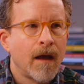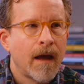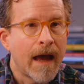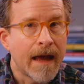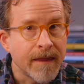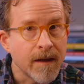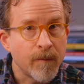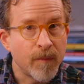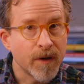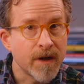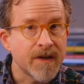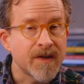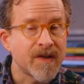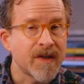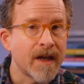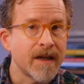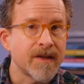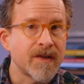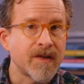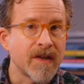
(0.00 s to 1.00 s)
And the Buddha
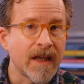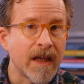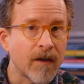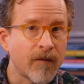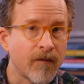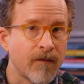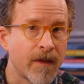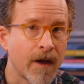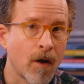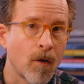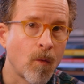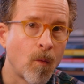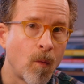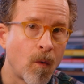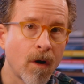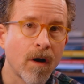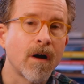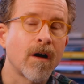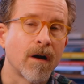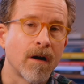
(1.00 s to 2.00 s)
says if there
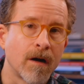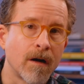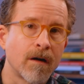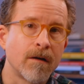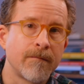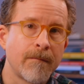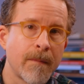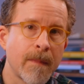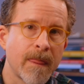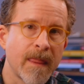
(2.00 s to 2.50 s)
were,